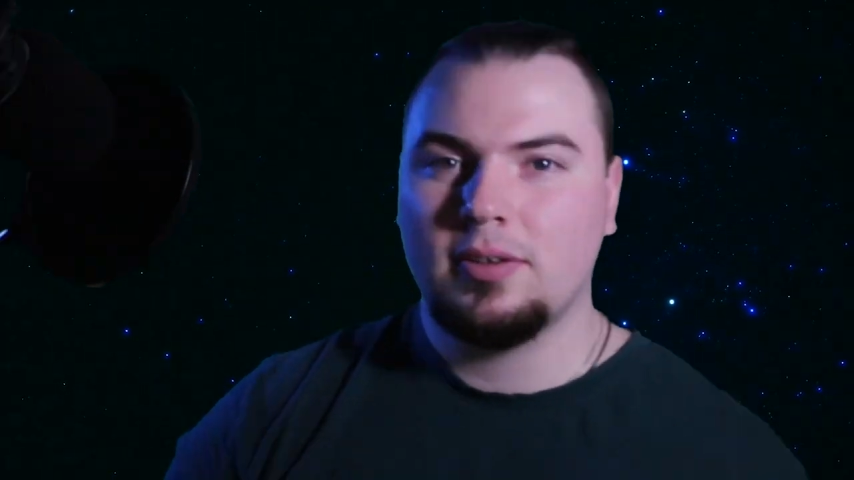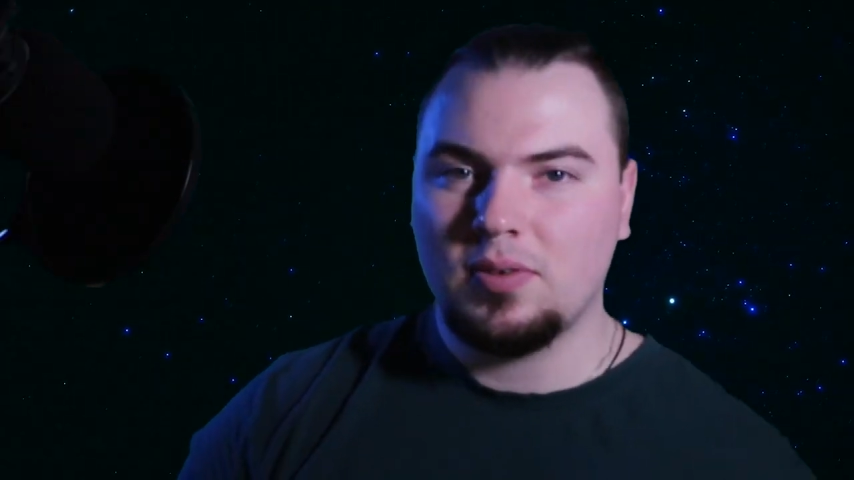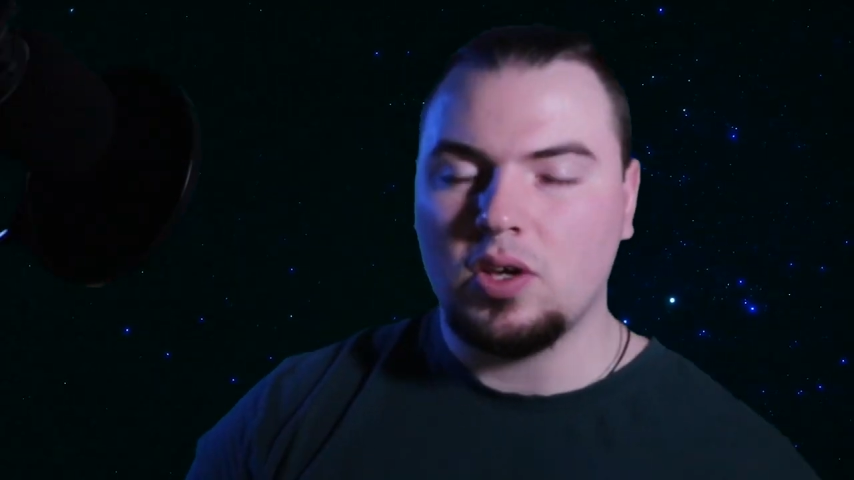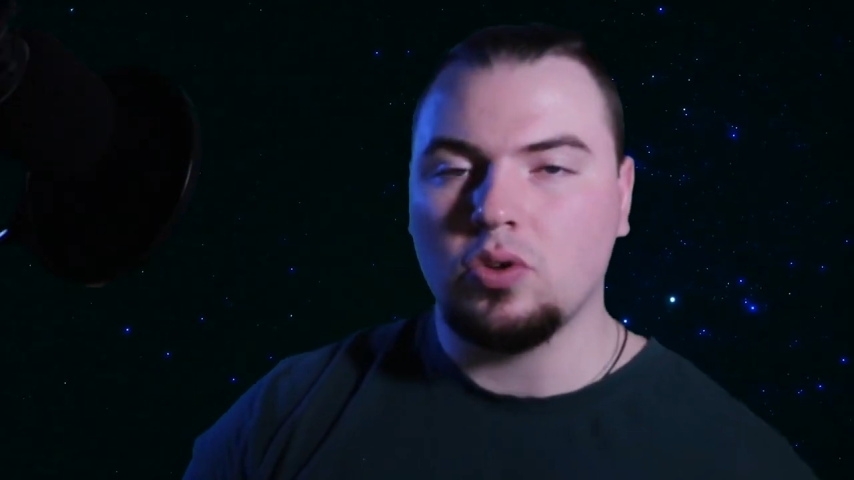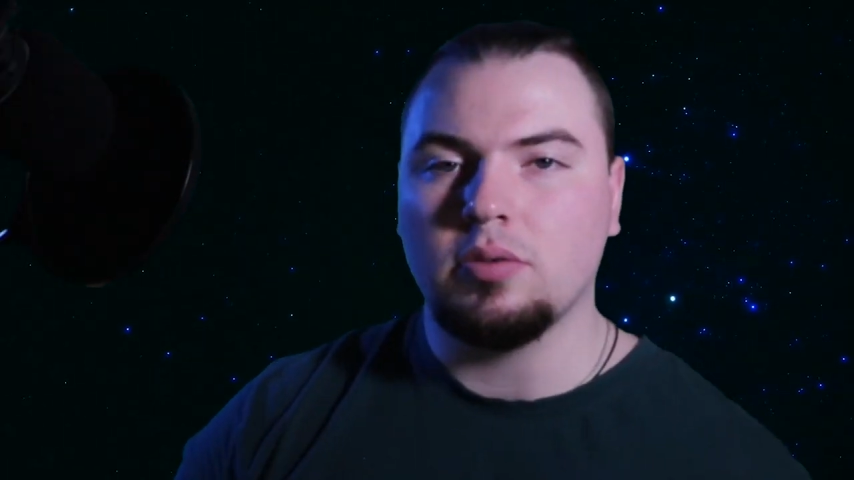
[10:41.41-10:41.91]

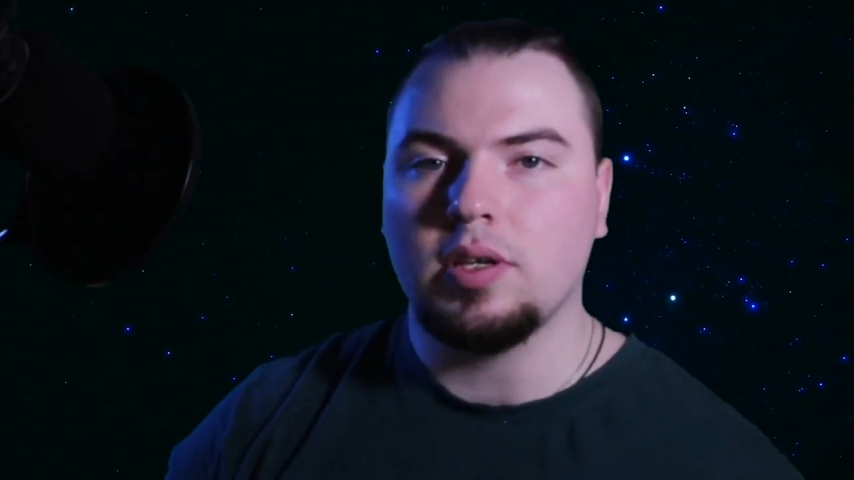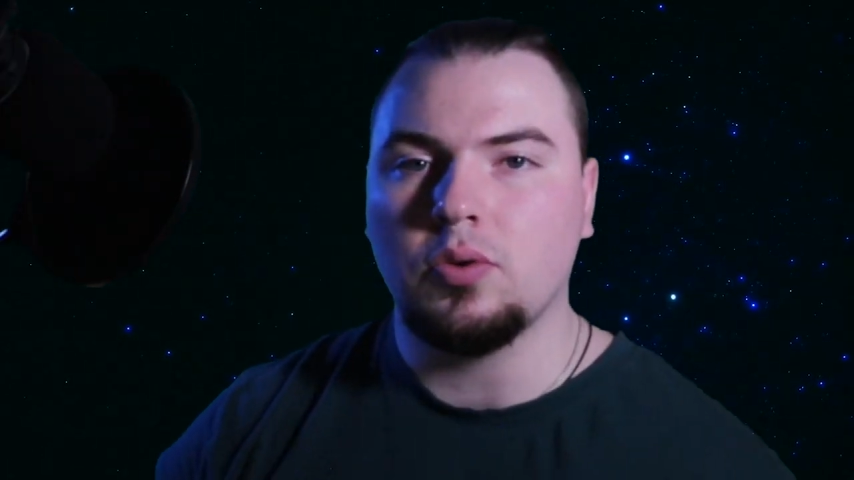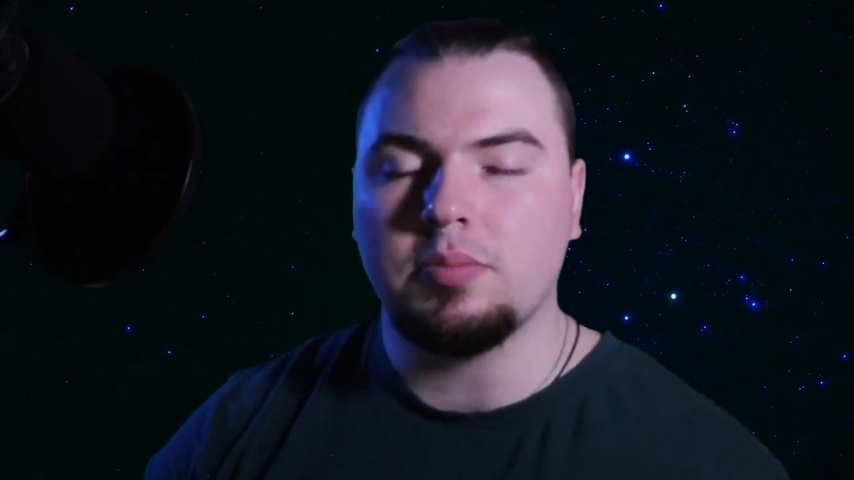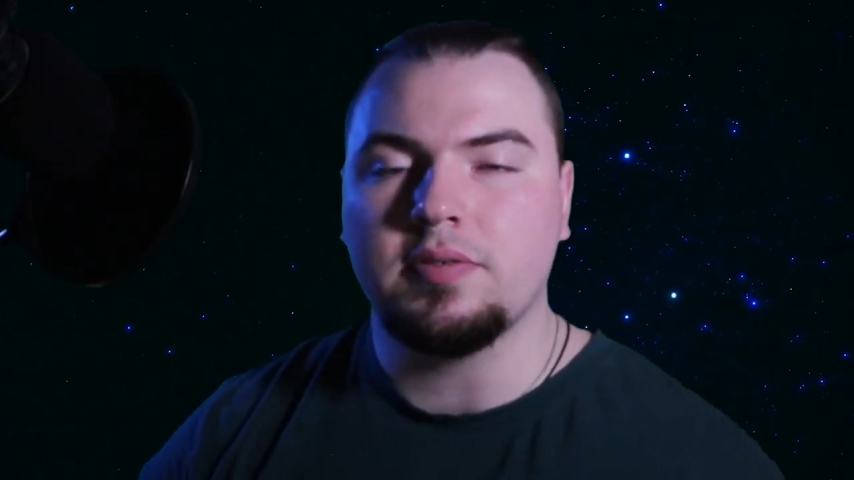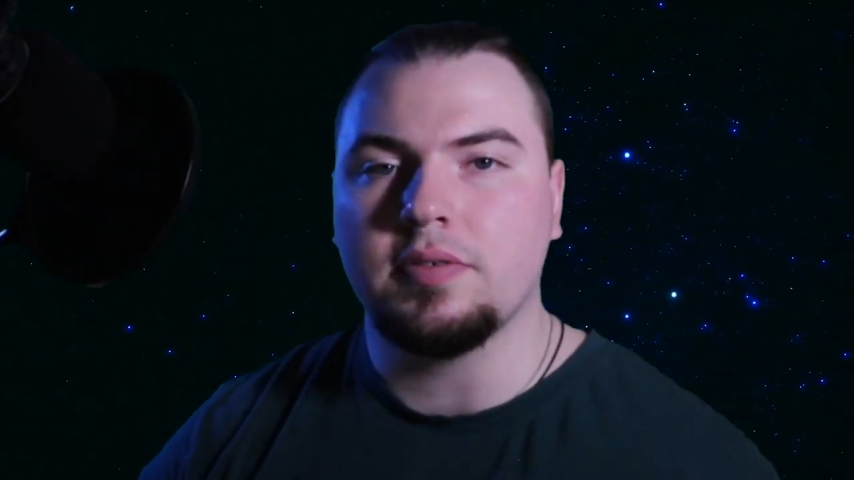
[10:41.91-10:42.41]
It would
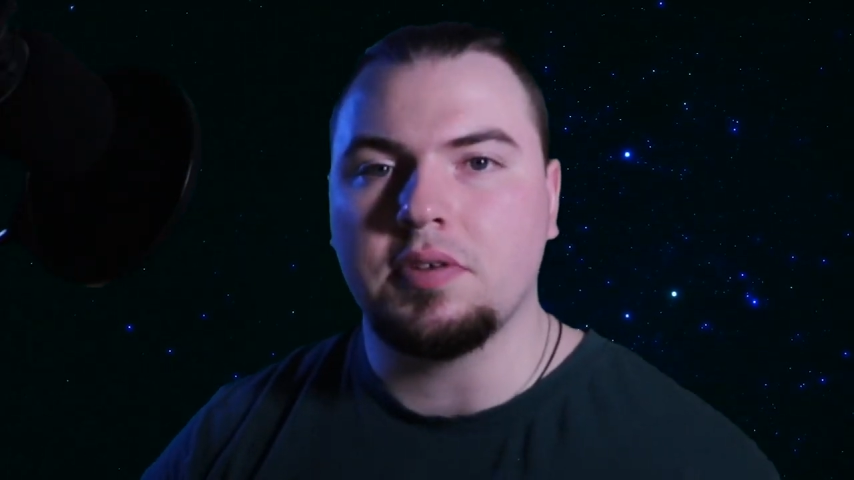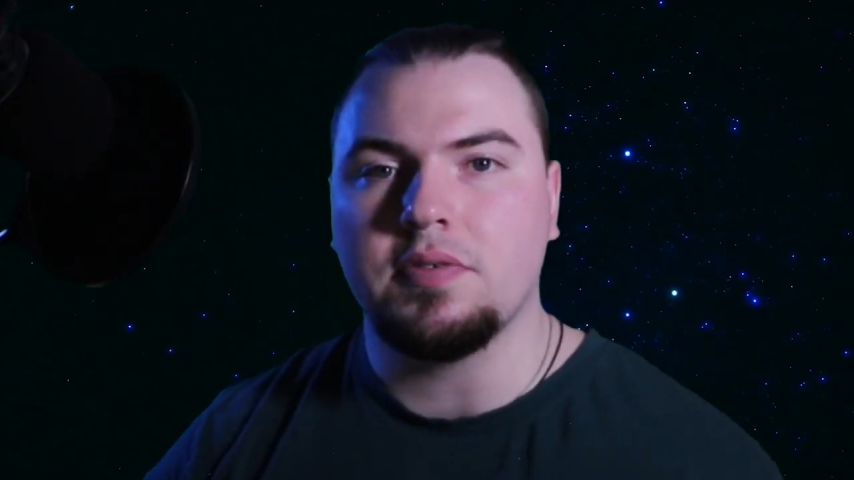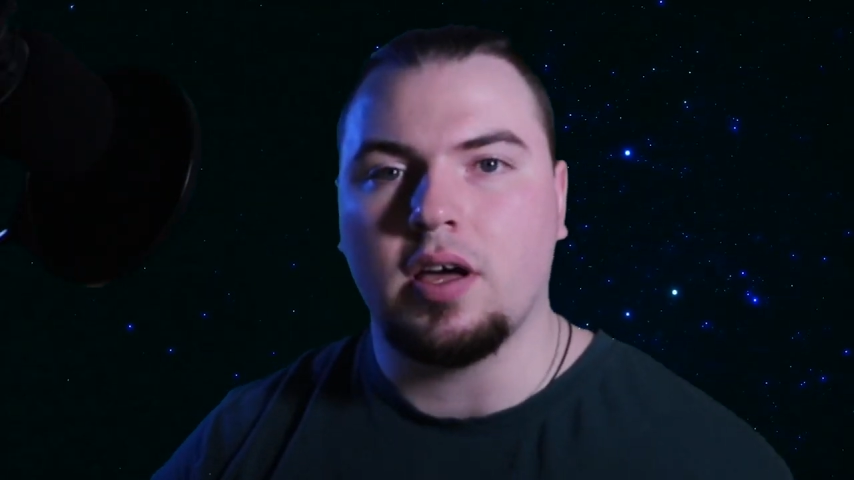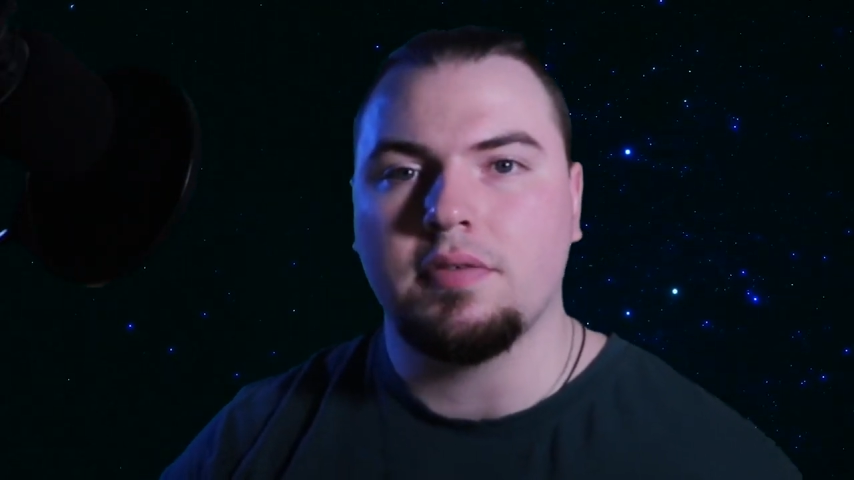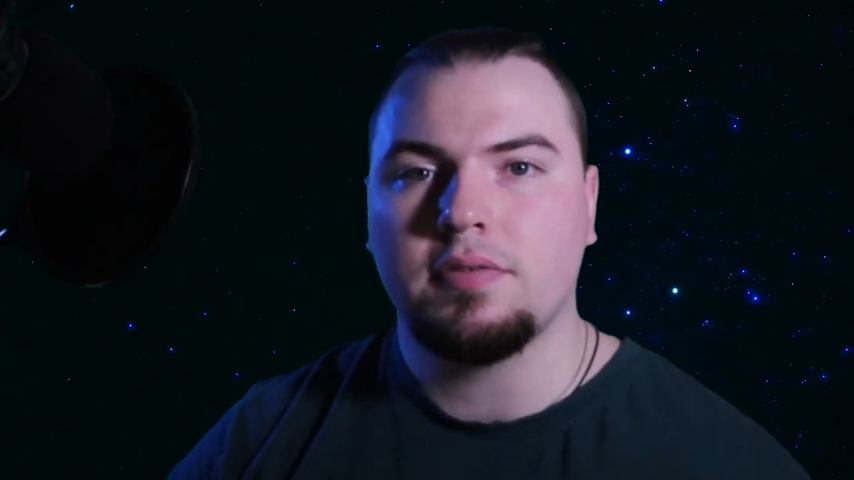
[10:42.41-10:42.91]
be
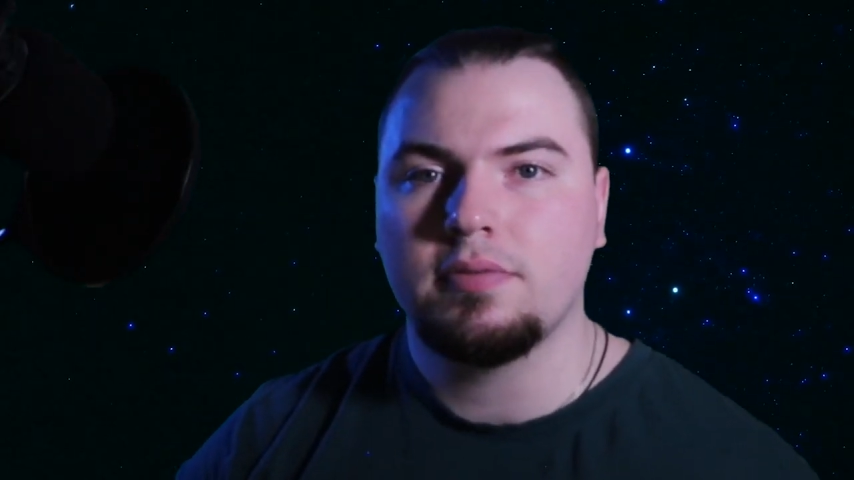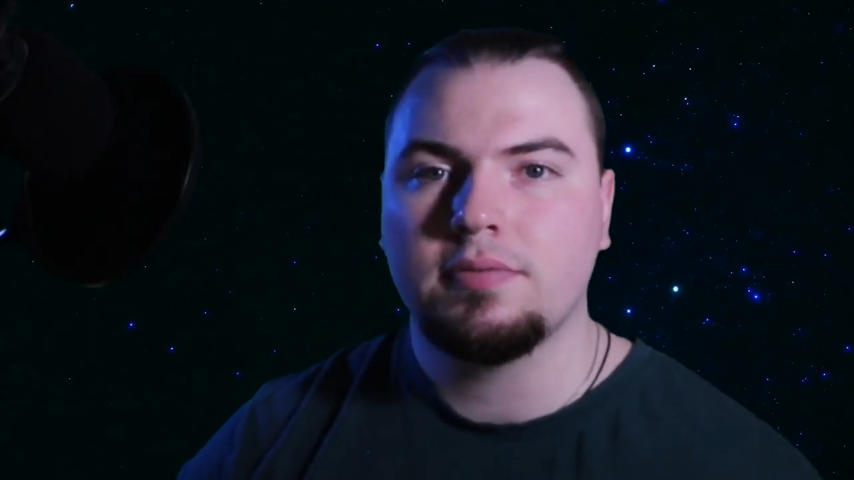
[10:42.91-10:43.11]
55.